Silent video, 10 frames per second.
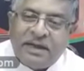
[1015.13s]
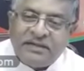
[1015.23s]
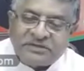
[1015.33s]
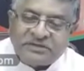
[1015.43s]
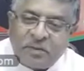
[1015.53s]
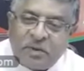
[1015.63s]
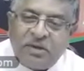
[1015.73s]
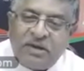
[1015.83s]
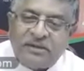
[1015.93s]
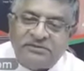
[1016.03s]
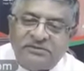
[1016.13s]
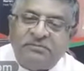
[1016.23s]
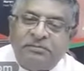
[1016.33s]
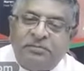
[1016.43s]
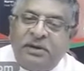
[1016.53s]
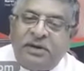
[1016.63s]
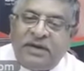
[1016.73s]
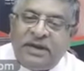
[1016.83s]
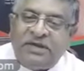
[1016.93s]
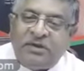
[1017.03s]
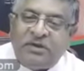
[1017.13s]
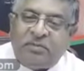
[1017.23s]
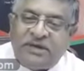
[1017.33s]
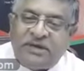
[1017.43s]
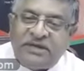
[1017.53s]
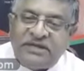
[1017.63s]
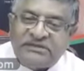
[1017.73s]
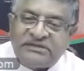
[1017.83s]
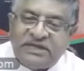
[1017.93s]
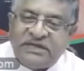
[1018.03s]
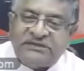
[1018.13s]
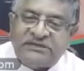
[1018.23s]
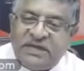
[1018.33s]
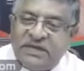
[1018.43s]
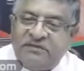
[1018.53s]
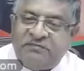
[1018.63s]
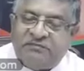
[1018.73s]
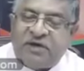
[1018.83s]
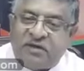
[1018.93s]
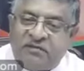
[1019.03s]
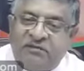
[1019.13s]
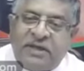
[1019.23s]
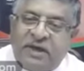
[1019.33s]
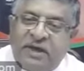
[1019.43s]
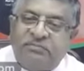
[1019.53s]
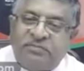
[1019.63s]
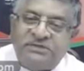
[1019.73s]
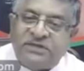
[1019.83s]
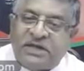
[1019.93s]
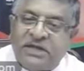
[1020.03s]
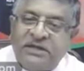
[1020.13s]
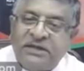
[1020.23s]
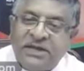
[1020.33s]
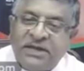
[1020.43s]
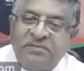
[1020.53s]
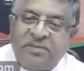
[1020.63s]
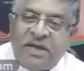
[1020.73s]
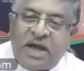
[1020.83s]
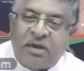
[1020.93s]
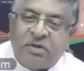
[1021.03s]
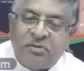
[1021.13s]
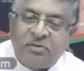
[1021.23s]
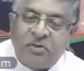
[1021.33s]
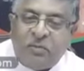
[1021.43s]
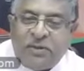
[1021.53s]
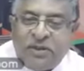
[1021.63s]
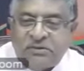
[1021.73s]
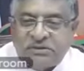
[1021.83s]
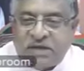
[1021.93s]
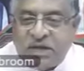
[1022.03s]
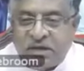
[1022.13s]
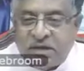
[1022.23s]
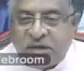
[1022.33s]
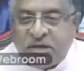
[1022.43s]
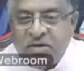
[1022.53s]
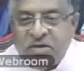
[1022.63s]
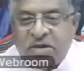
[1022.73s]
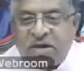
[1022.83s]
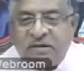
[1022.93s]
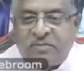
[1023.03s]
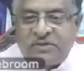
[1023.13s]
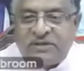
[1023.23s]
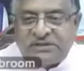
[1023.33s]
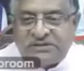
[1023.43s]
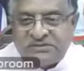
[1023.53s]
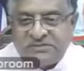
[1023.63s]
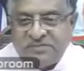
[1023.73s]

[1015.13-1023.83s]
a small, simple lady operating a CSC in a faraway Gram Panchayat in Bihar or UP or Telangana or Andhra Pradesh,